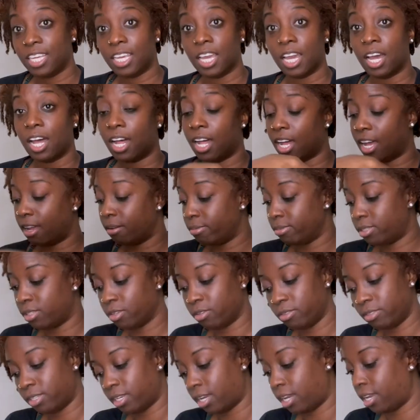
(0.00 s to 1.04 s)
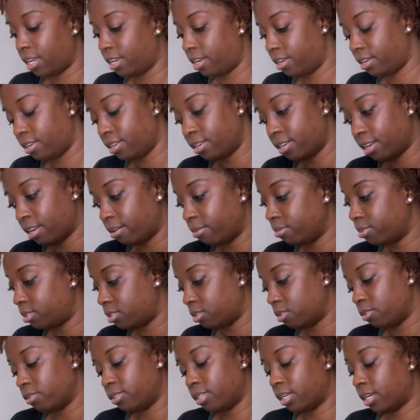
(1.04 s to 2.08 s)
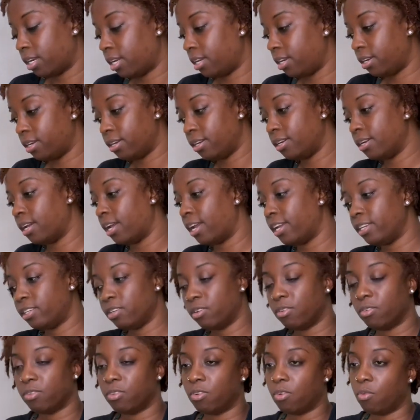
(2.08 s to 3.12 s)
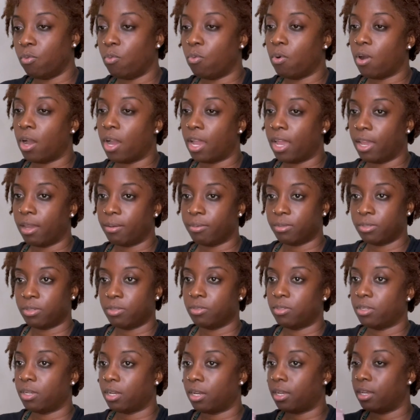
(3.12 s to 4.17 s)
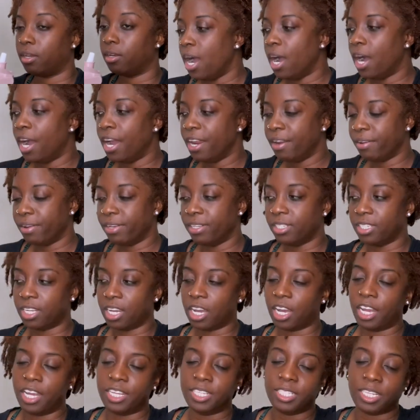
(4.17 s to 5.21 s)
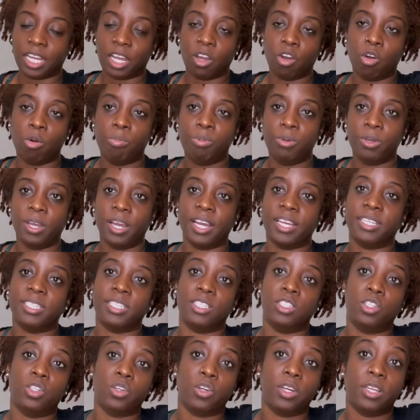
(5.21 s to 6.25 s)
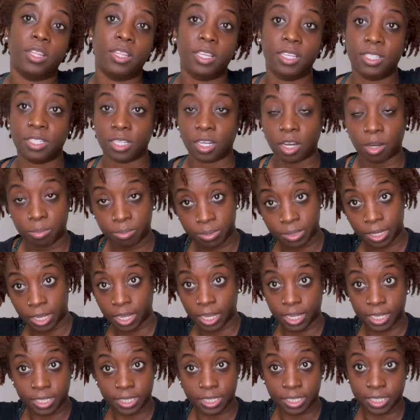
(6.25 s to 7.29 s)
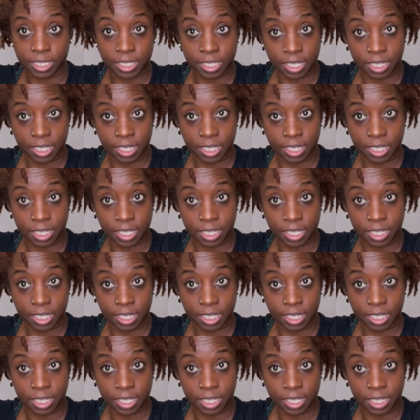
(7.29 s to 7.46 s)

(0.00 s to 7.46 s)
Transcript: I'm so tired. I don't know why I'm so tired. Anyways, guys, I hope you guys enjoy these updates.